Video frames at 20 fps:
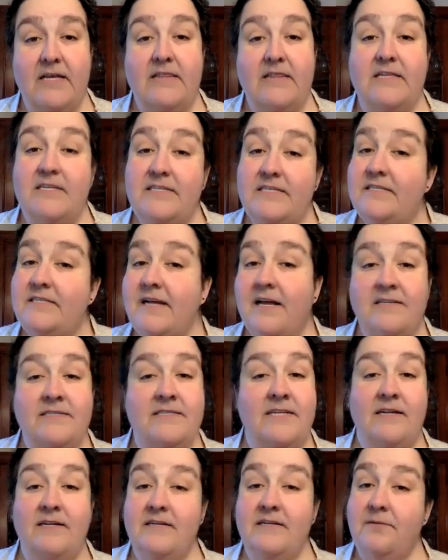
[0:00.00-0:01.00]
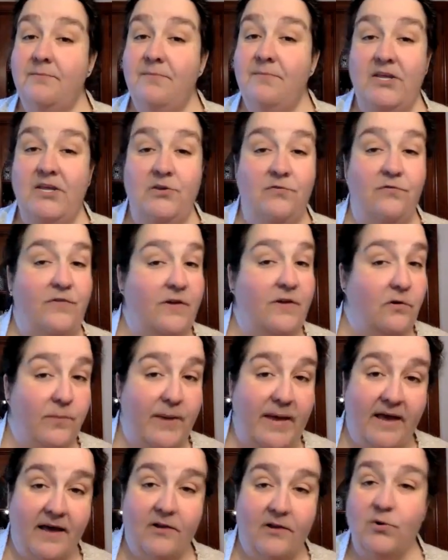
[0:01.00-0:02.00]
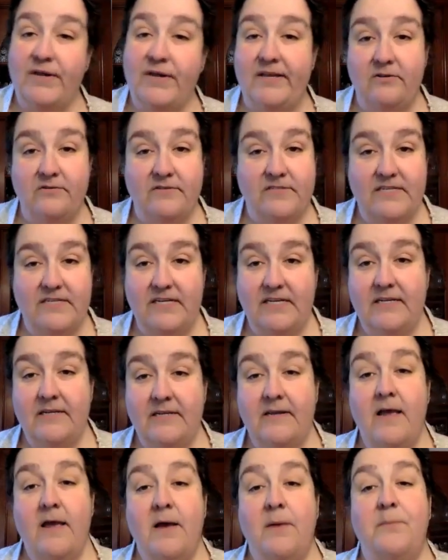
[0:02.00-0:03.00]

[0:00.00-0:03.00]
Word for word: This is not intended to make you feel bad or guilty,